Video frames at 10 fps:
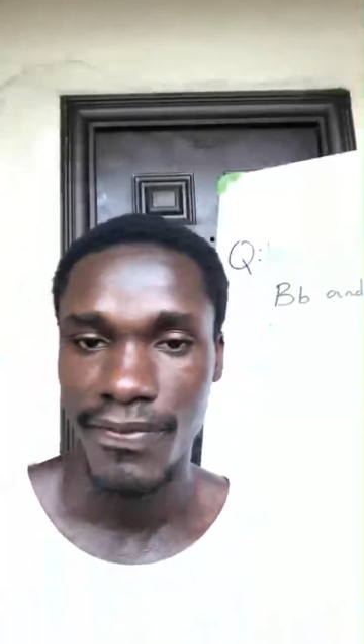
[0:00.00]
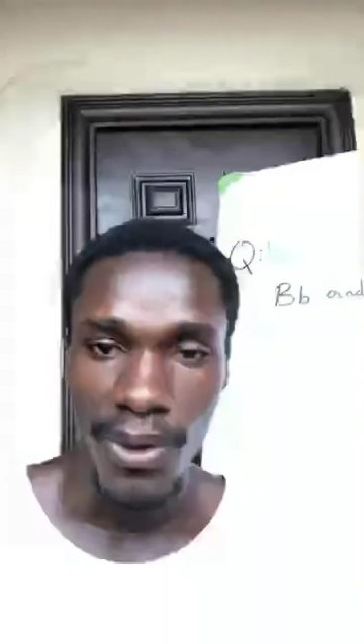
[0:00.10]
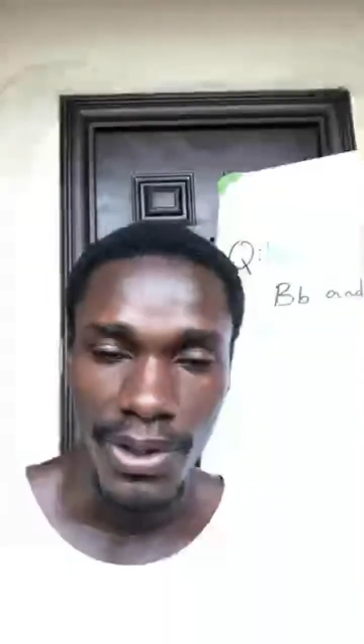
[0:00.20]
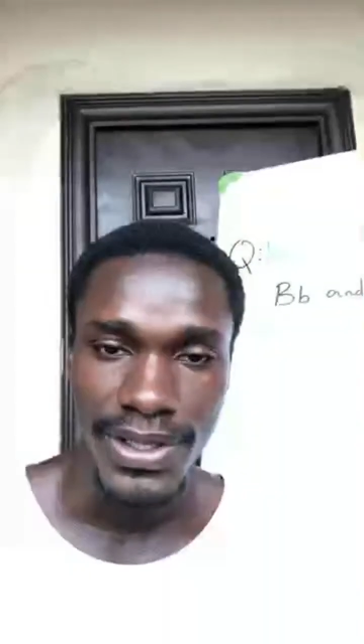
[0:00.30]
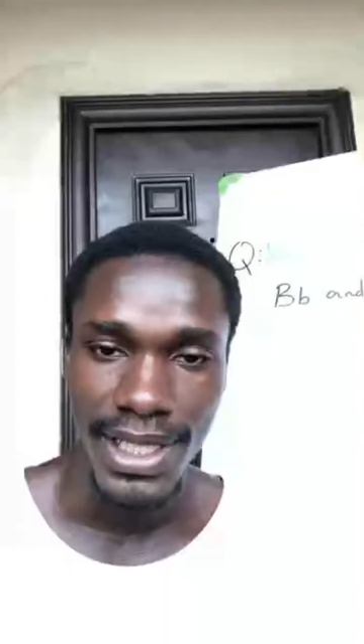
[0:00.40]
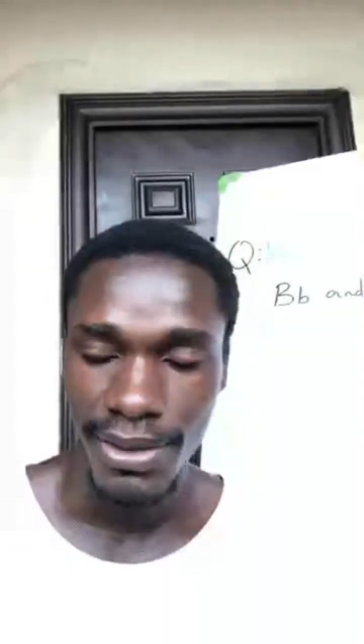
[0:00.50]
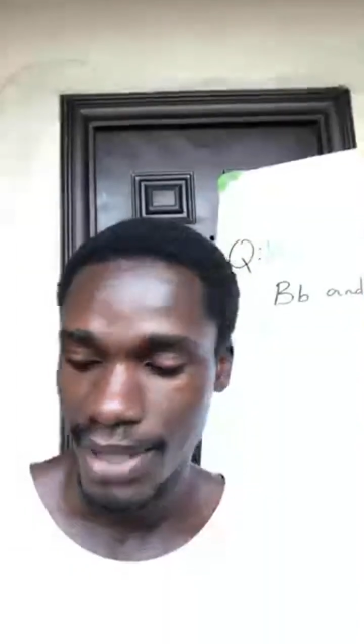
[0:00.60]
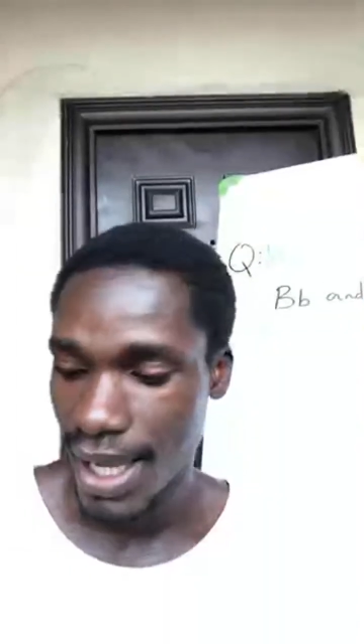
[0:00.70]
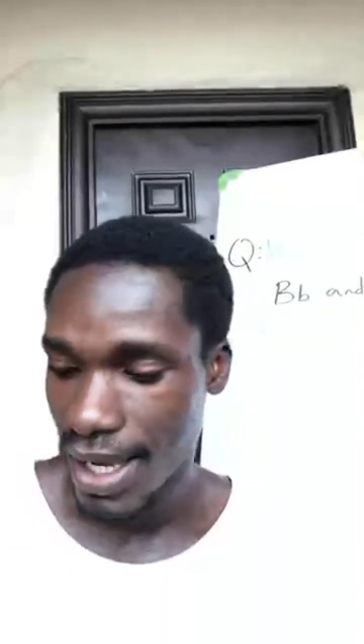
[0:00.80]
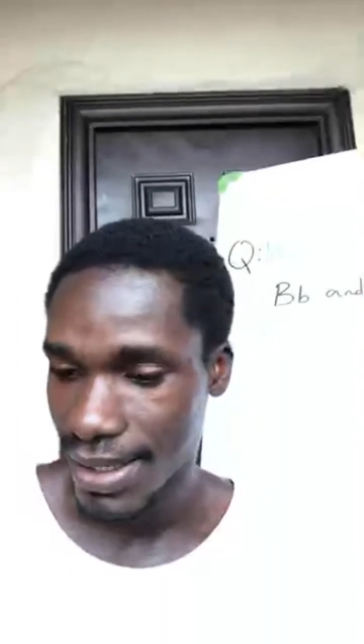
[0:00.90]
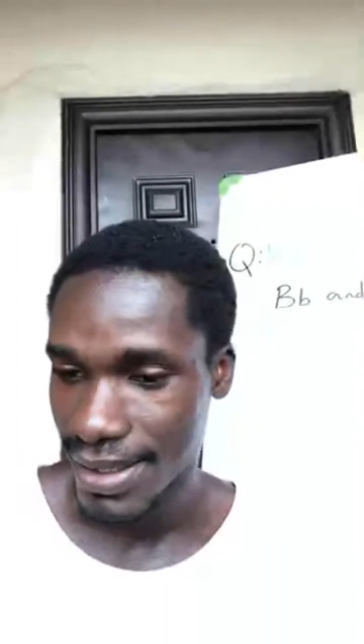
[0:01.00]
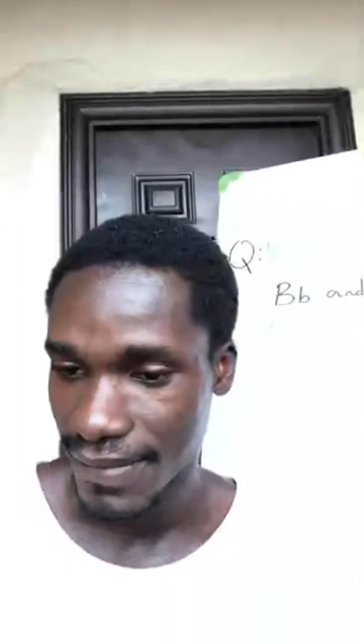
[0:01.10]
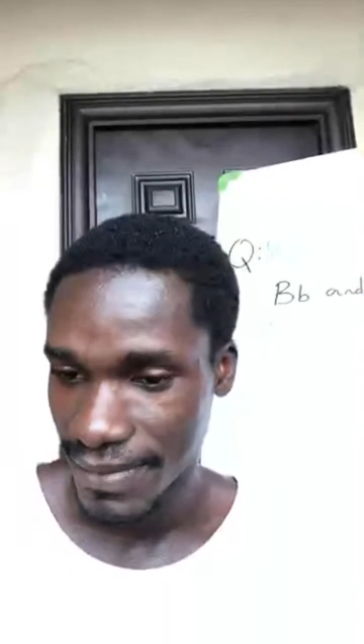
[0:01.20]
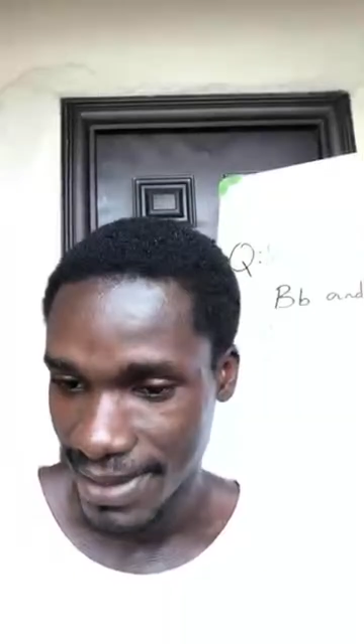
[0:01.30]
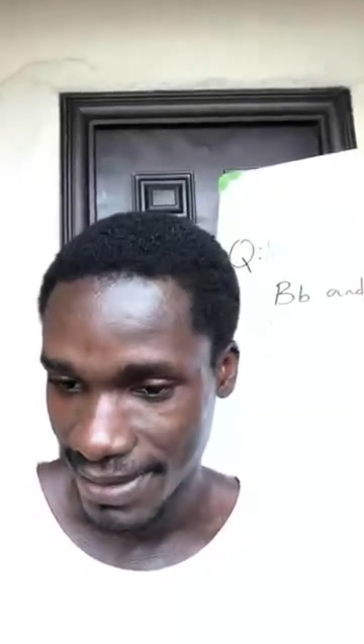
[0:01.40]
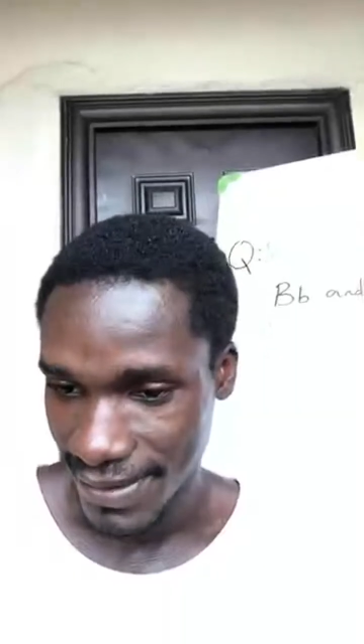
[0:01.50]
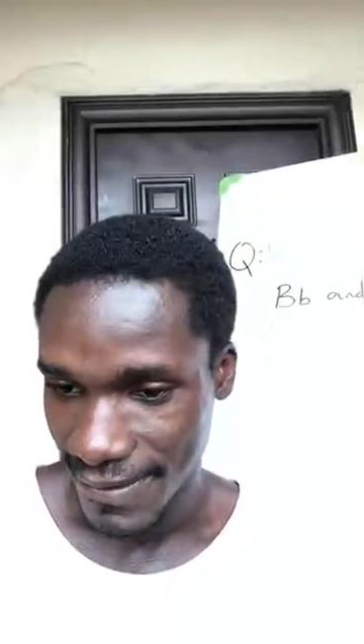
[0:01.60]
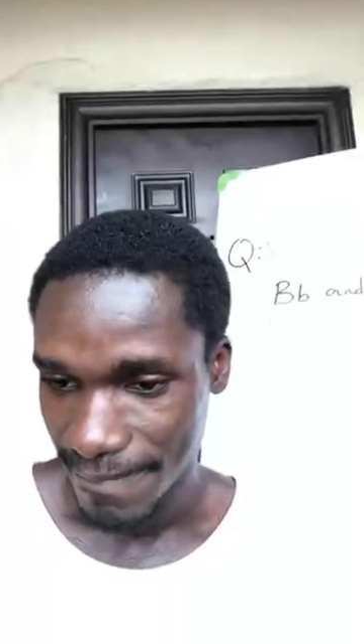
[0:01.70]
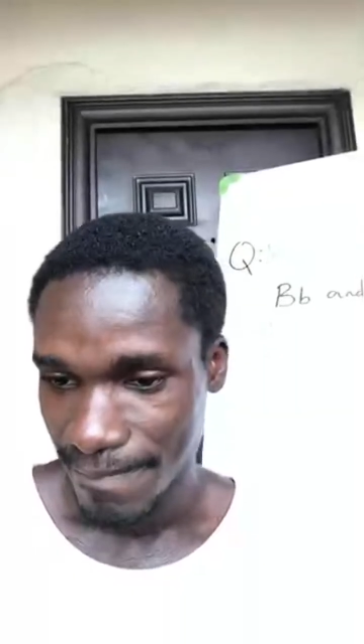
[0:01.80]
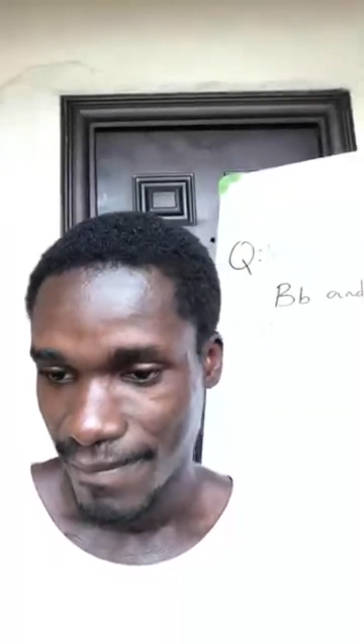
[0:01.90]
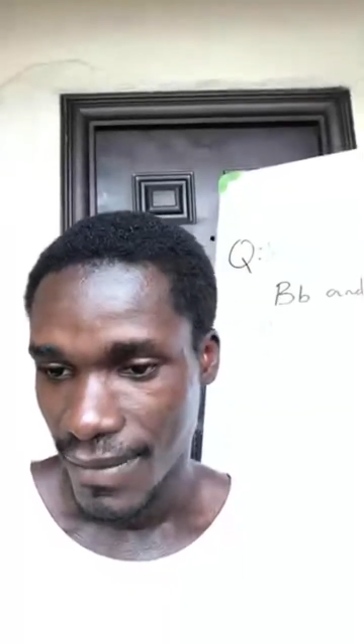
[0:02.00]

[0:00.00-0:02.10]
for cellular activities.